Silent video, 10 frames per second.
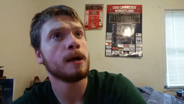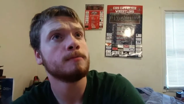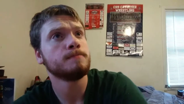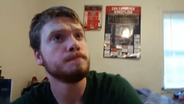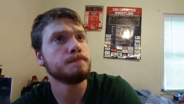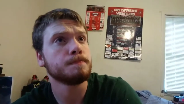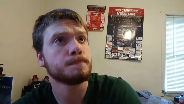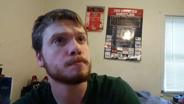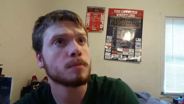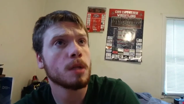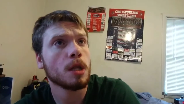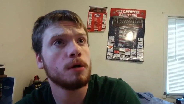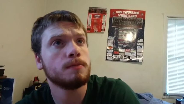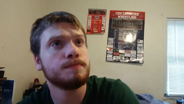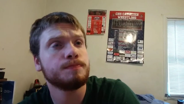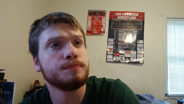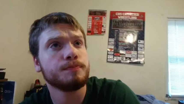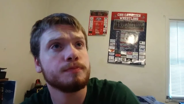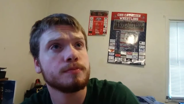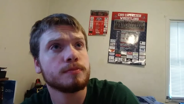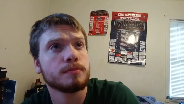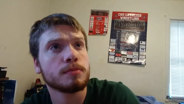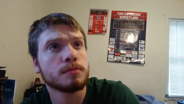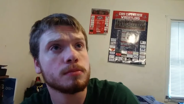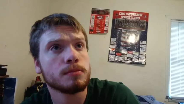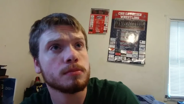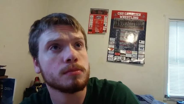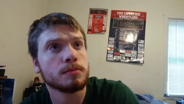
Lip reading: (silence)